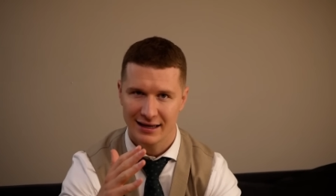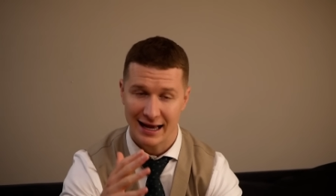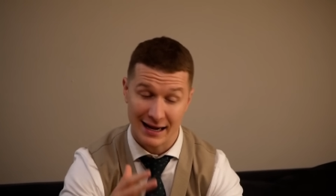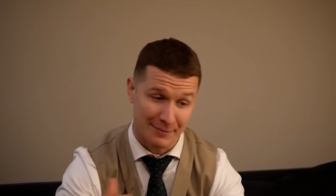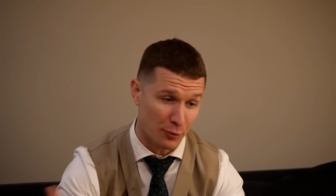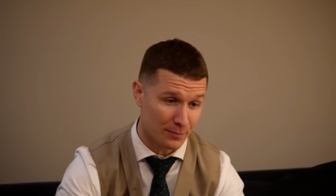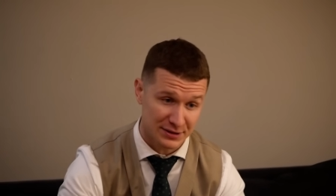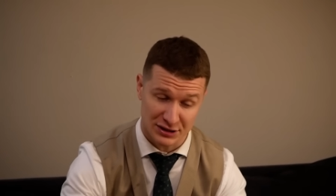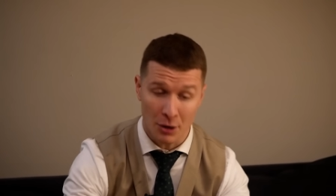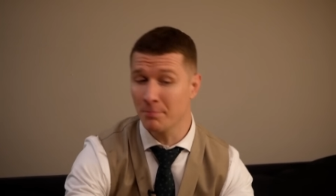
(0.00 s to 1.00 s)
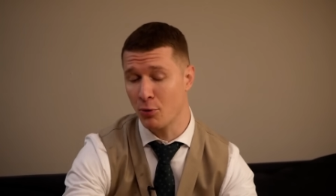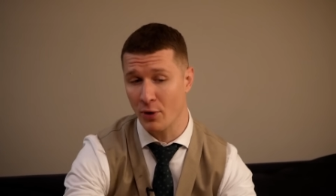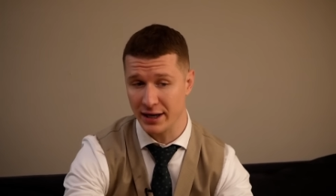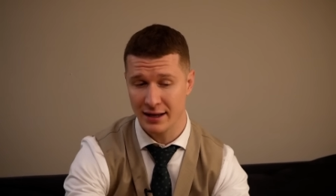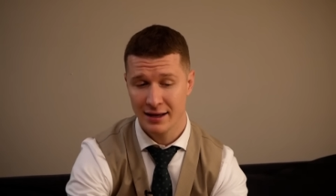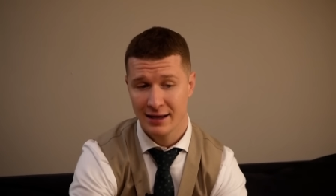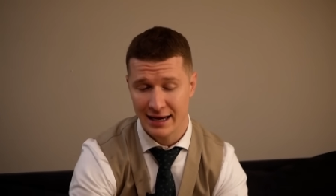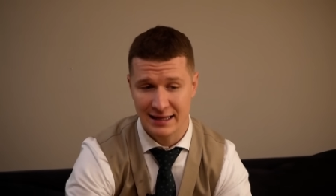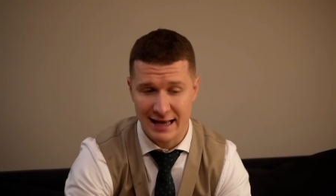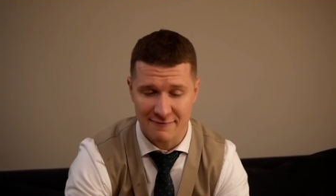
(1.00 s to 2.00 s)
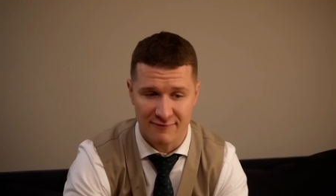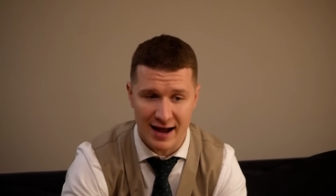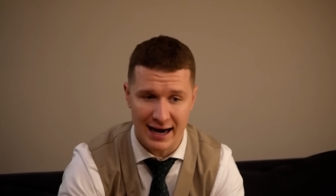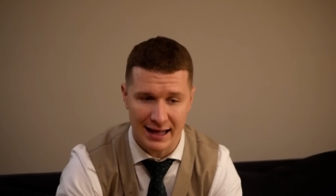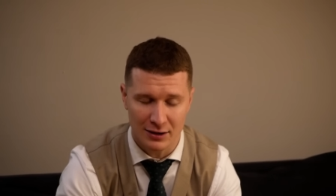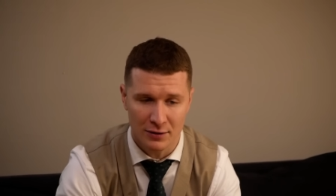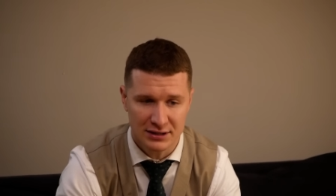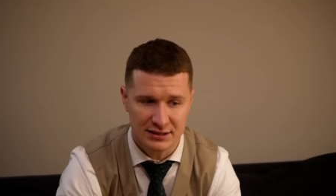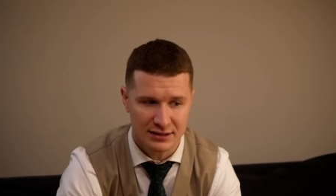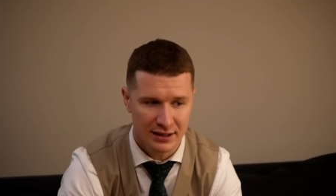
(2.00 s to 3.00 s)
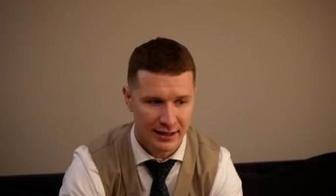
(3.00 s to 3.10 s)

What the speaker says: And at some point in that fight, I looked